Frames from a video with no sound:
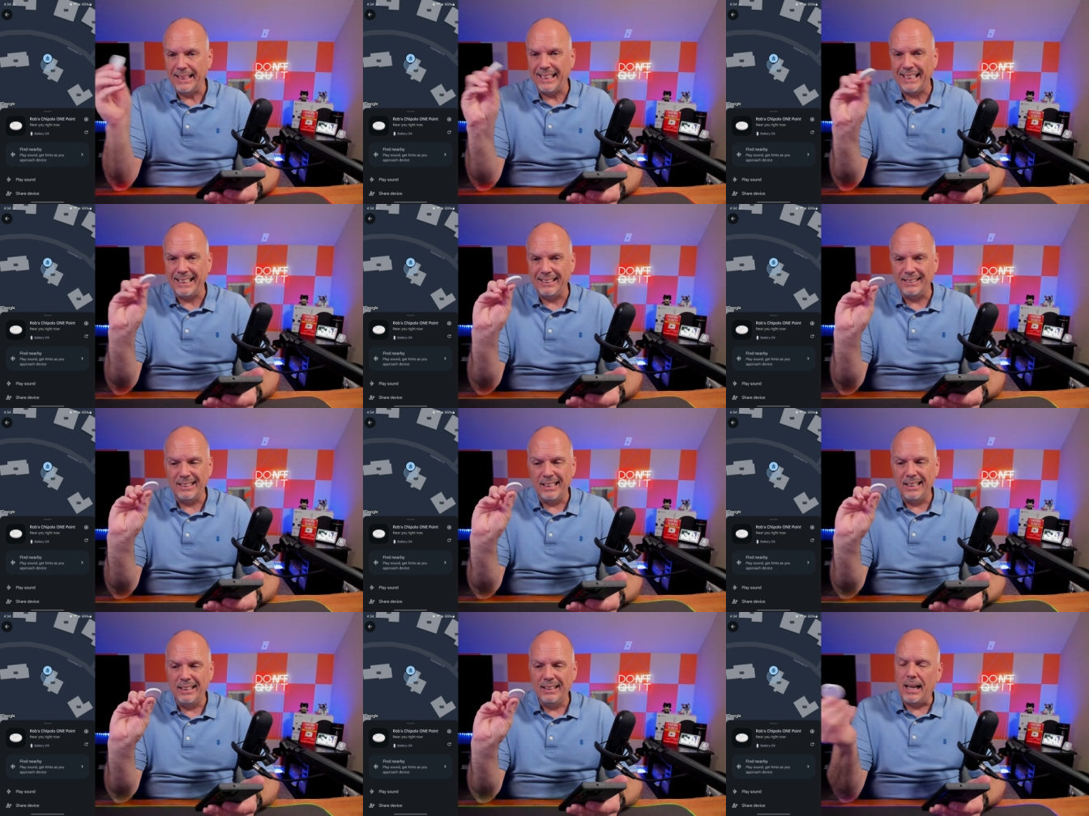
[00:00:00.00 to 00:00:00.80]

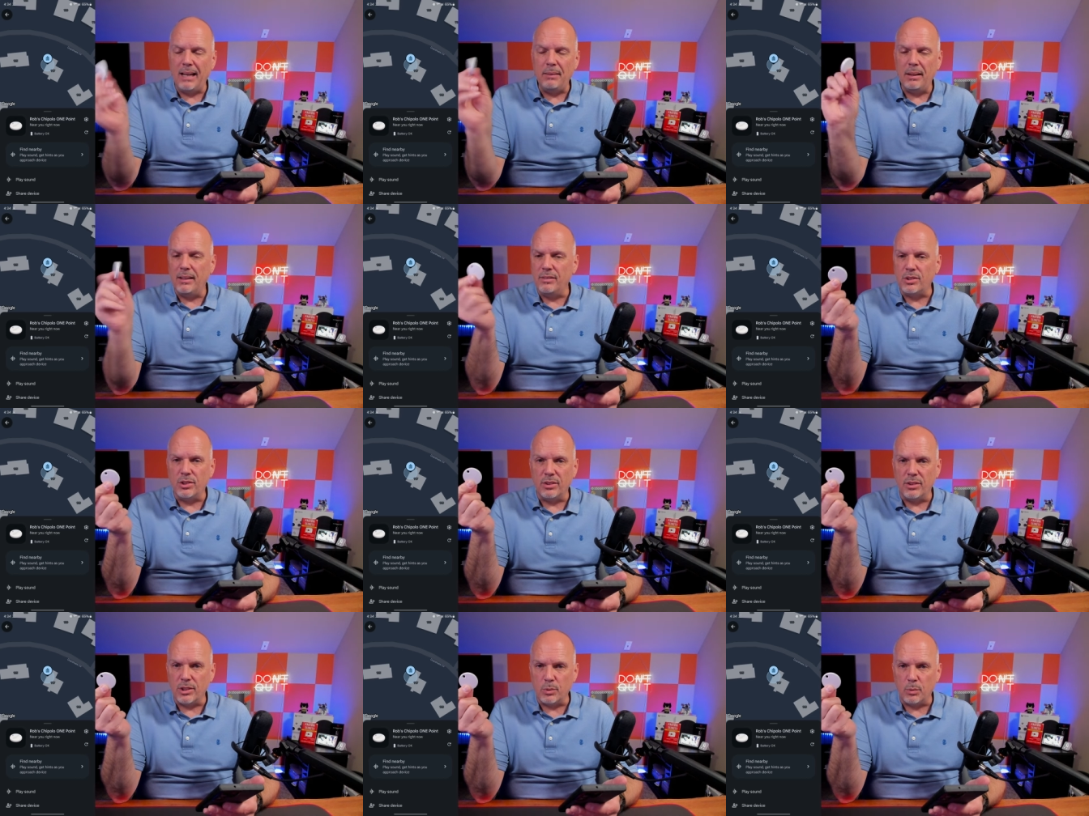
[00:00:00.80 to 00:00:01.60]
Again, I'm not even
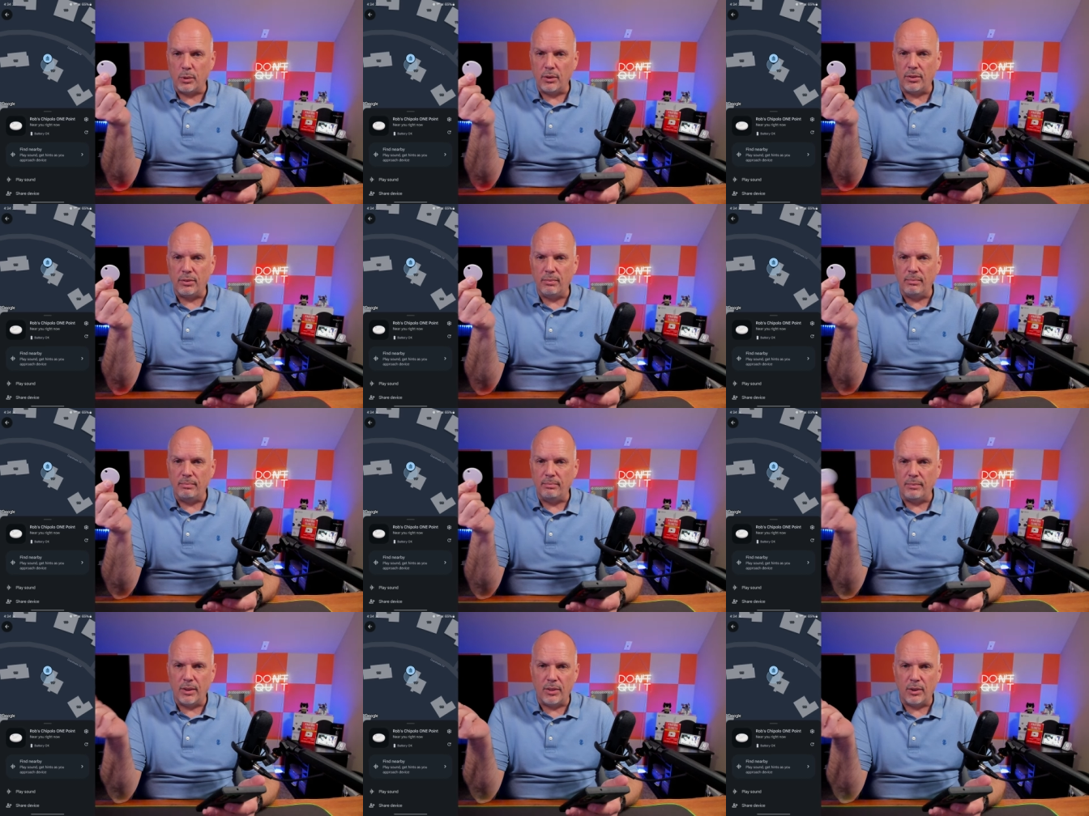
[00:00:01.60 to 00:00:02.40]
sure this is worth
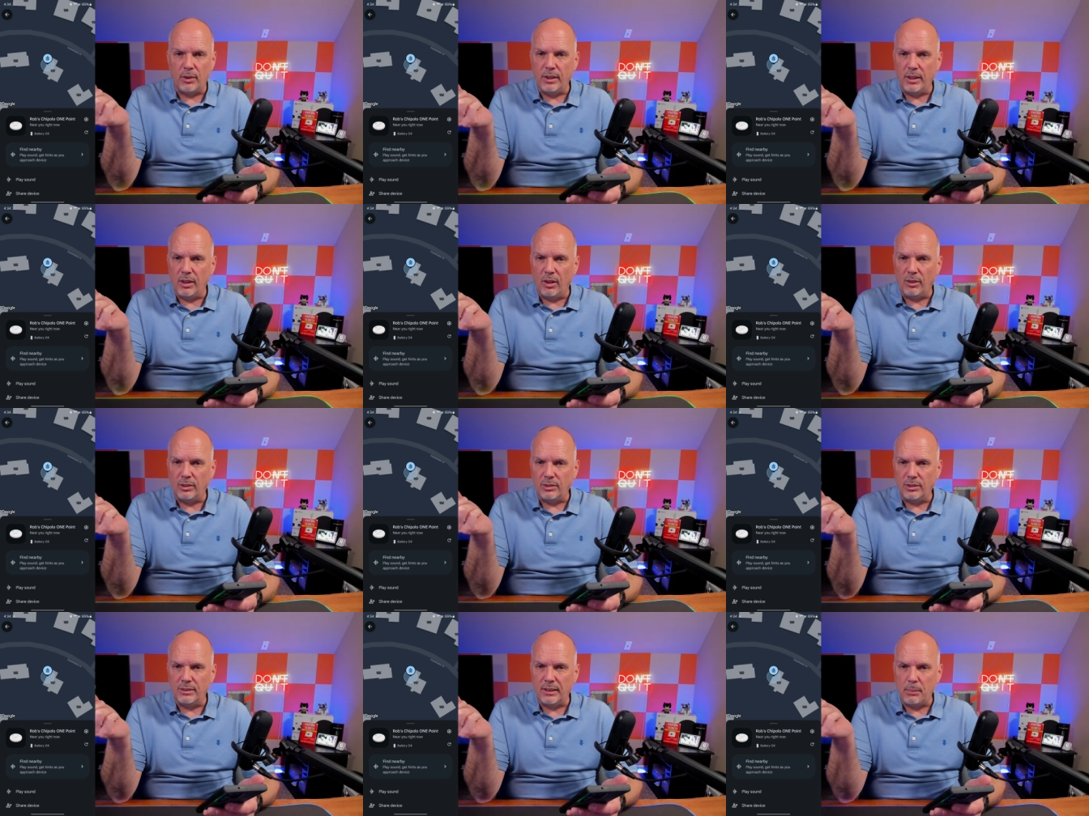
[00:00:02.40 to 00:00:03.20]
the thirty
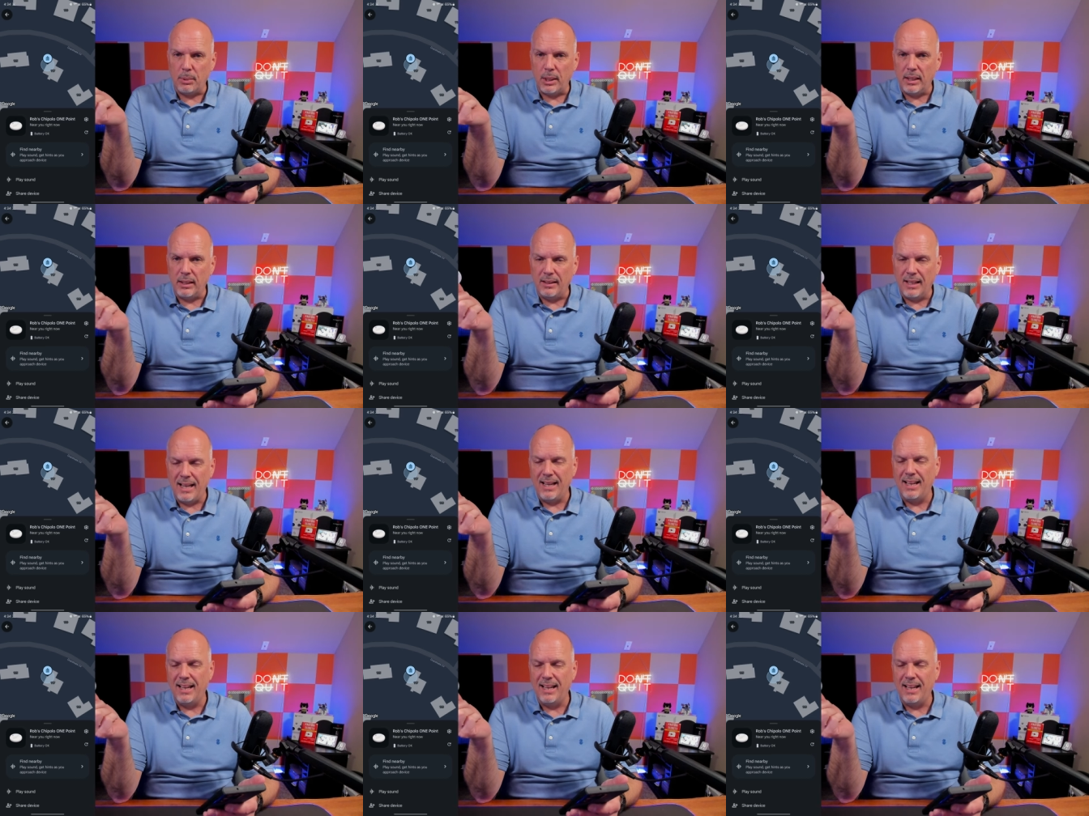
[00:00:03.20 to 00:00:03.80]
dollars that I paid.